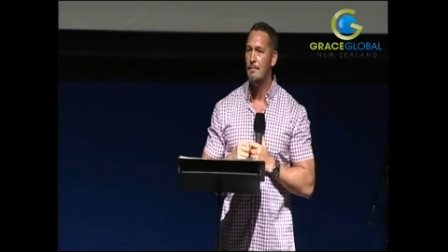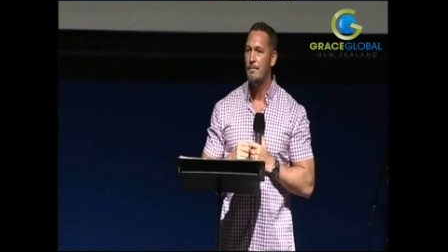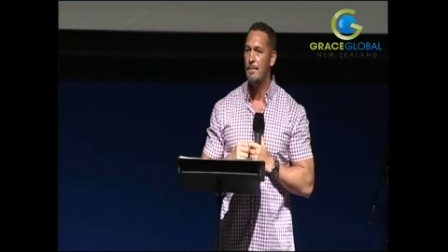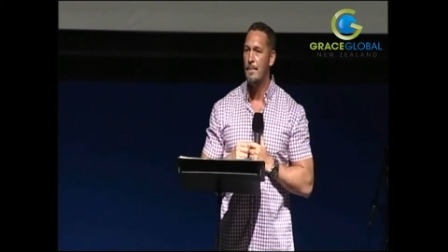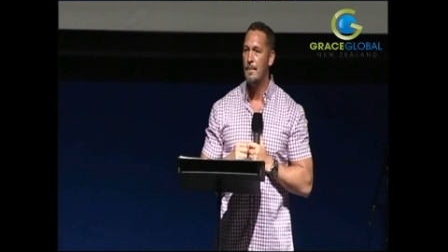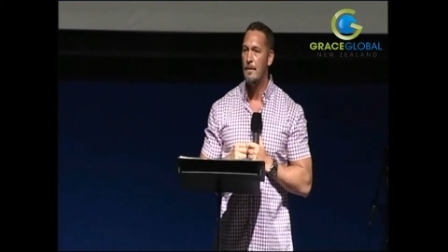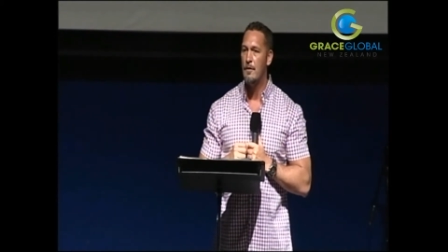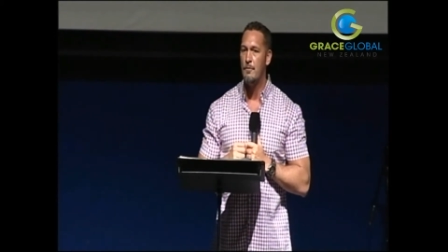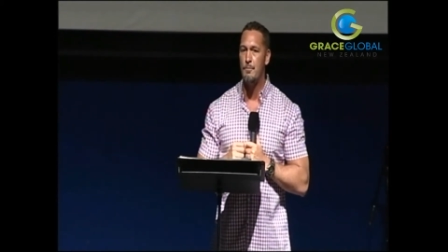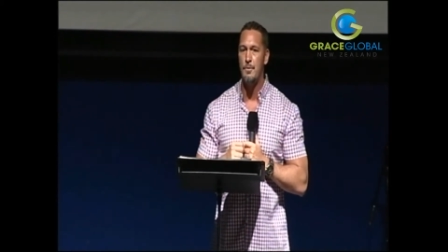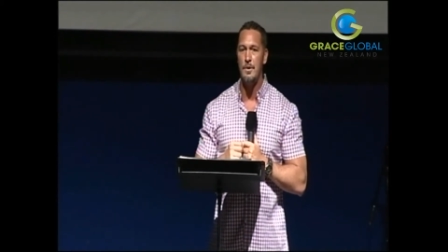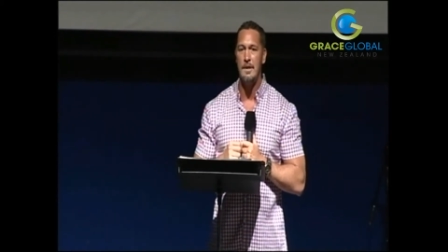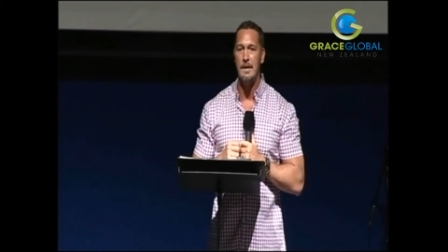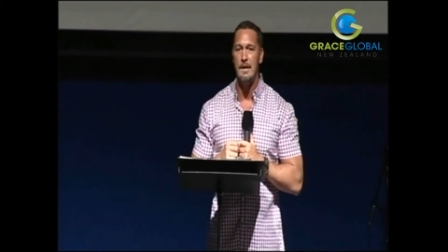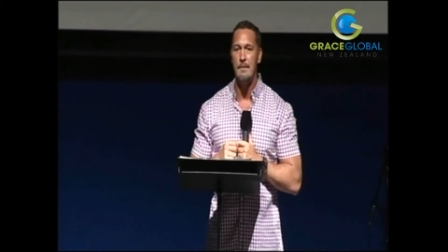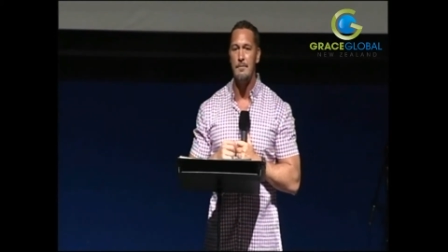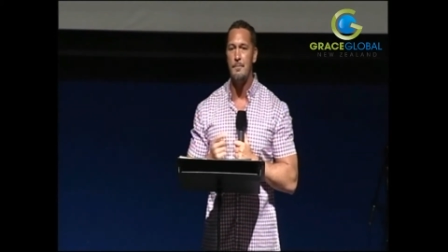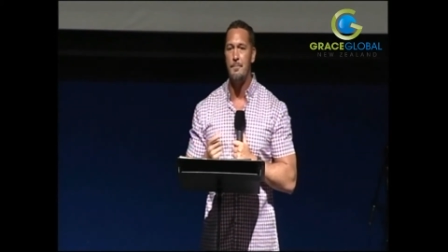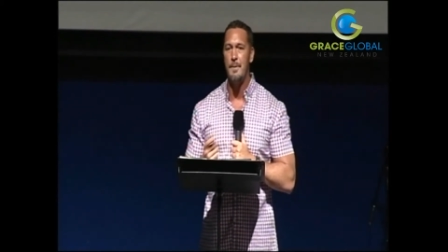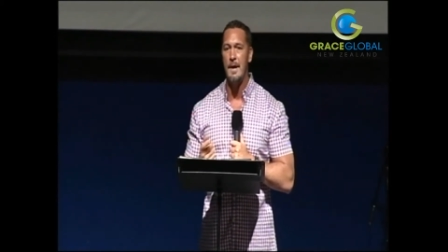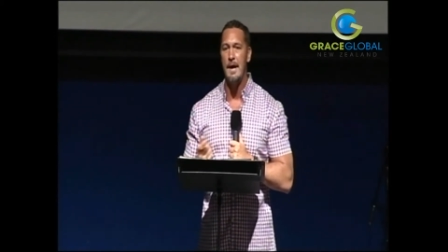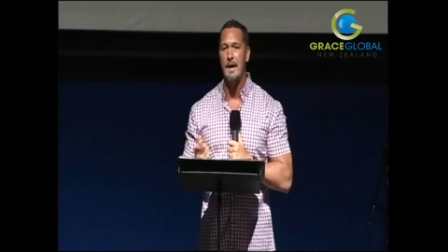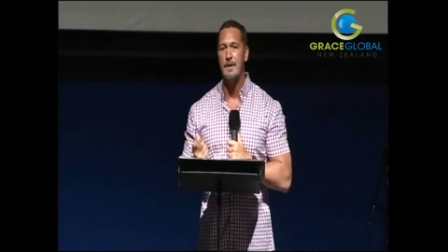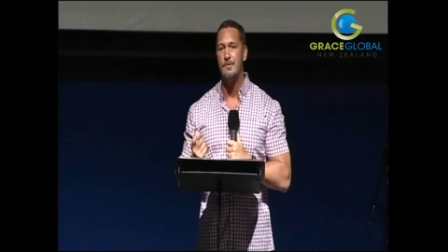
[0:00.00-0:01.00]
You're bringing up the
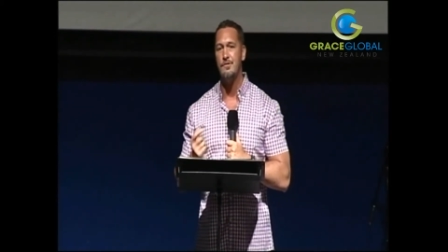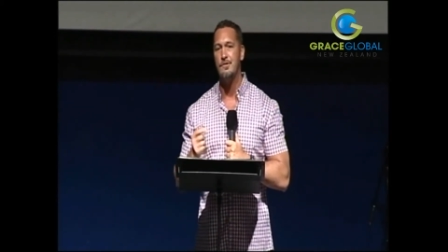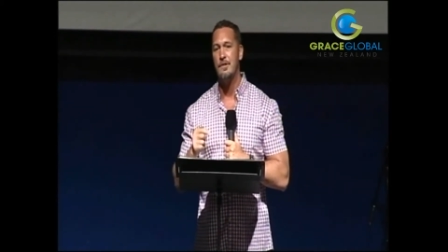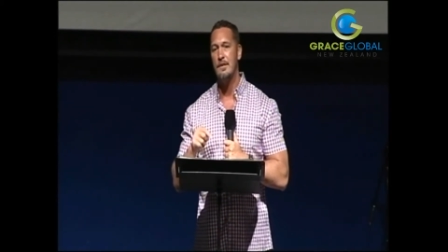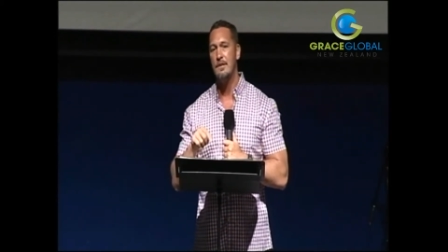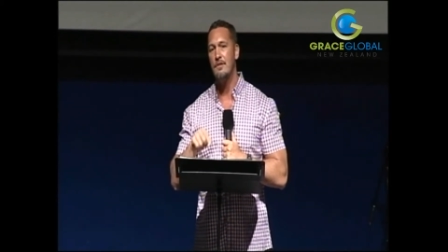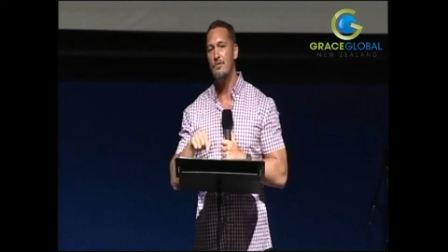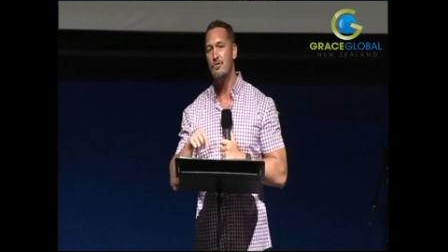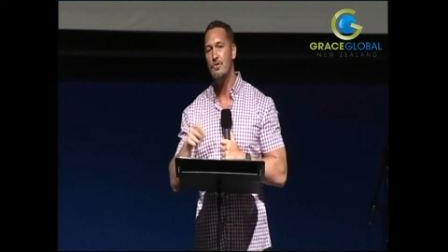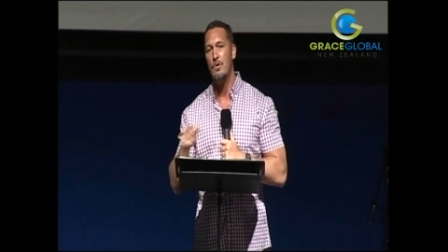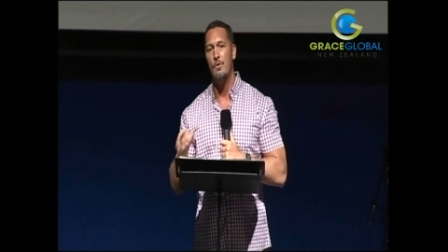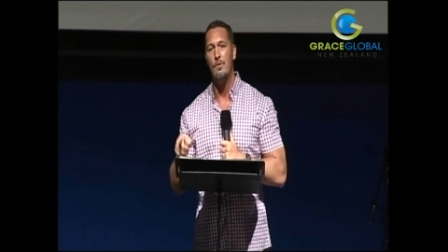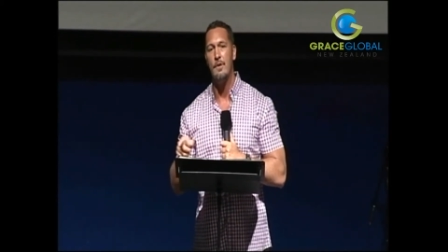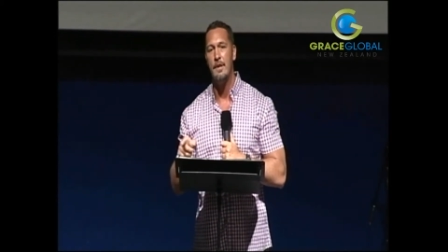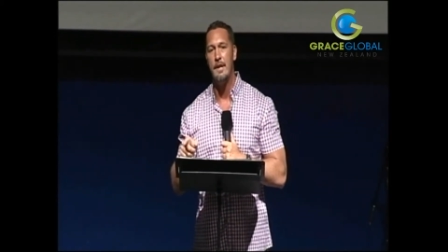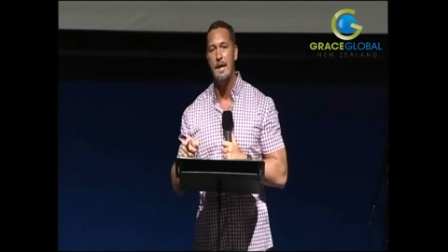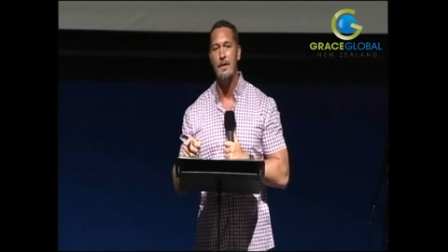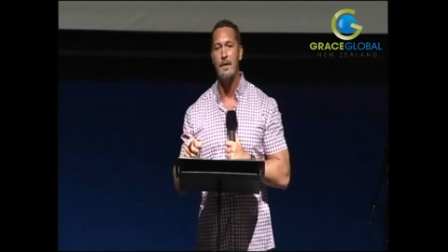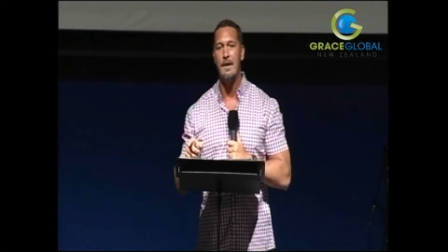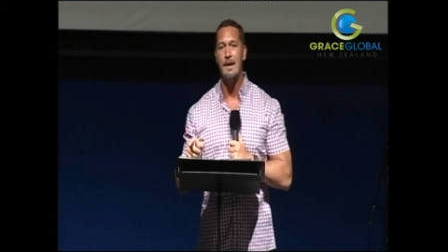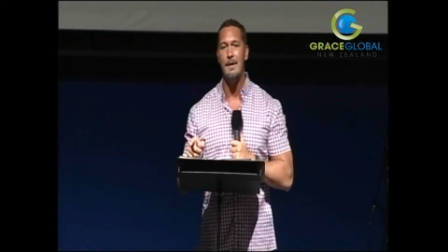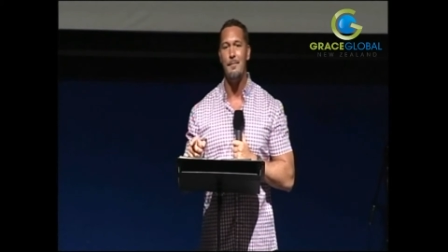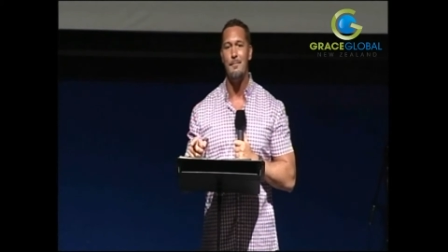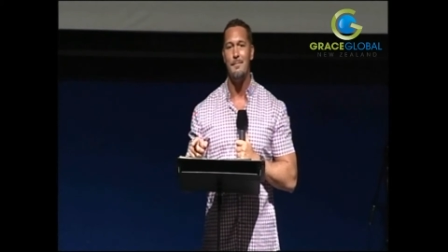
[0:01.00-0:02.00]
past to control an
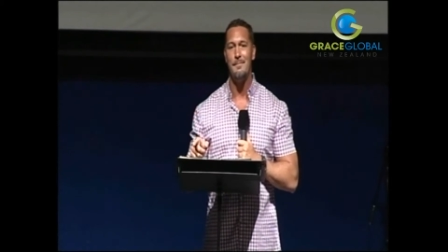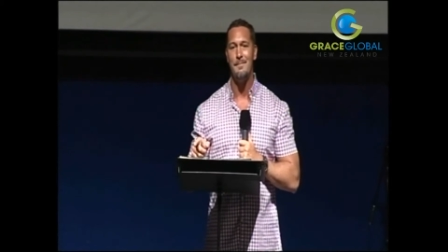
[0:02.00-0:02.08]
outcome.